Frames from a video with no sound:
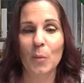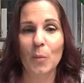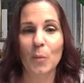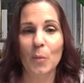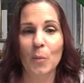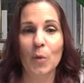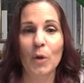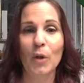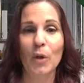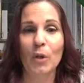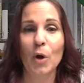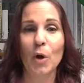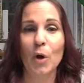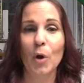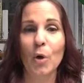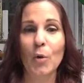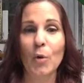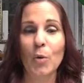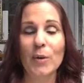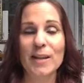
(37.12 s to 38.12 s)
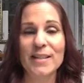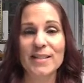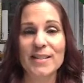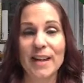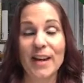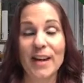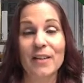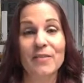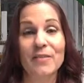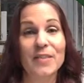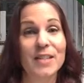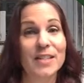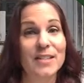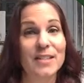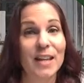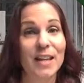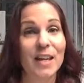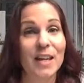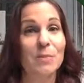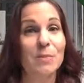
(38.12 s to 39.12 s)
will always have the
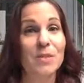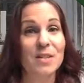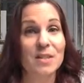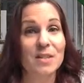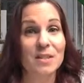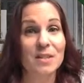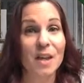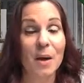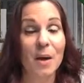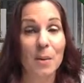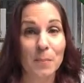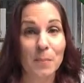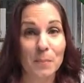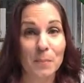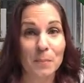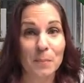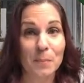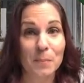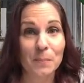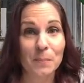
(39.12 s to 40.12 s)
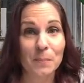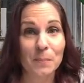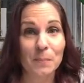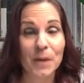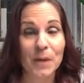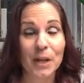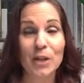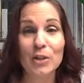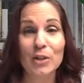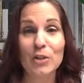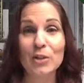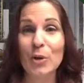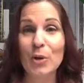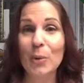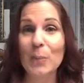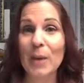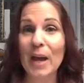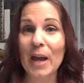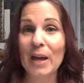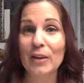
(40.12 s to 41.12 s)
same sum no
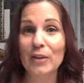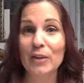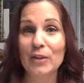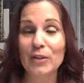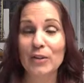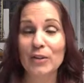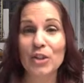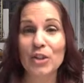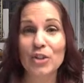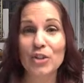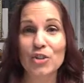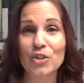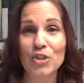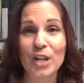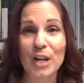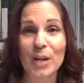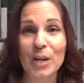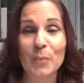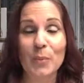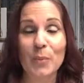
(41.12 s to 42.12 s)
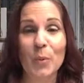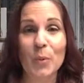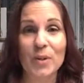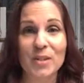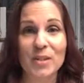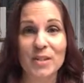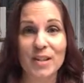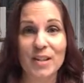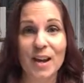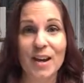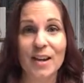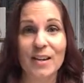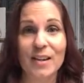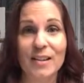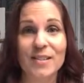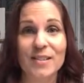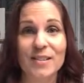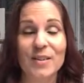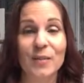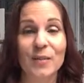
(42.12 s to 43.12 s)
matter the shape or
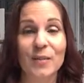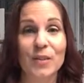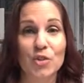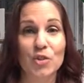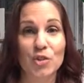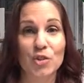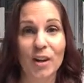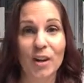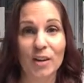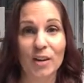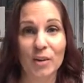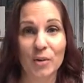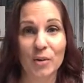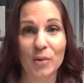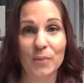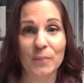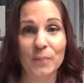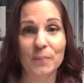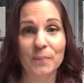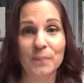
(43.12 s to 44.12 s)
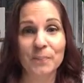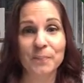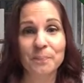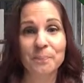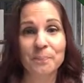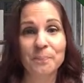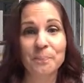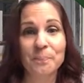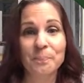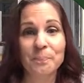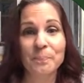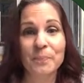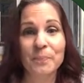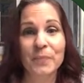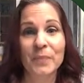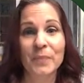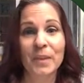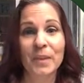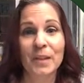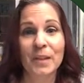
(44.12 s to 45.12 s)
size of the triangle.
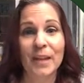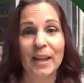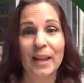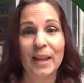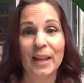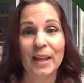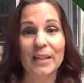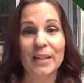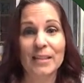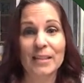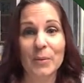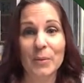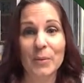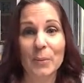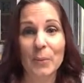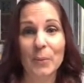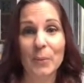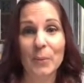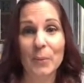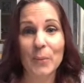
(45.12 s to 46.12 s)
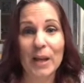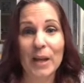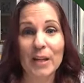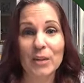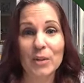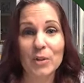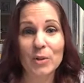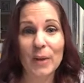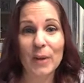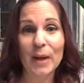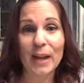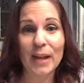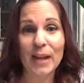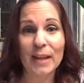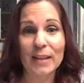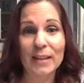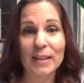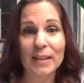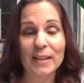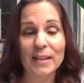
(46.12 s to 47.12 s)
And when you
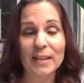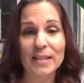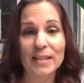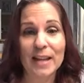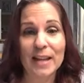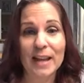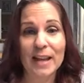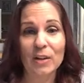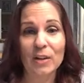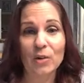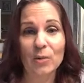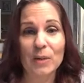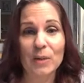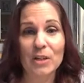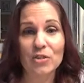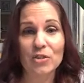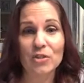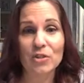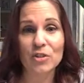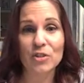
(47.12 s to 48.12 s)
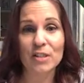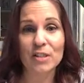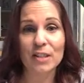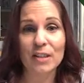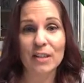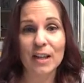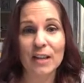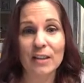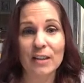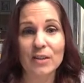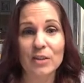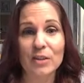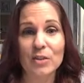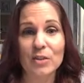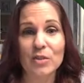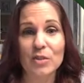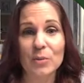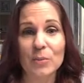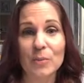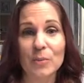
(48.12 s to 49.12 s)
add these angle measures together,
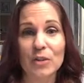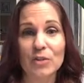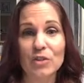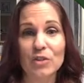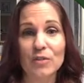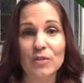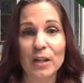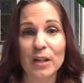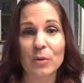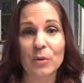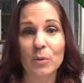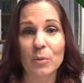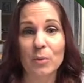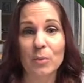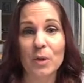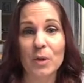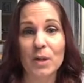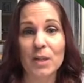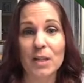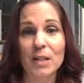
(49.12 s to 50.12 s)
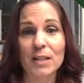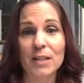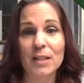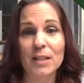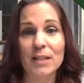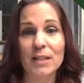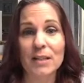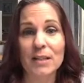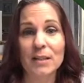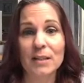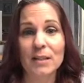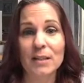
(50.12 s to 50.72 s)
so measure of angle 1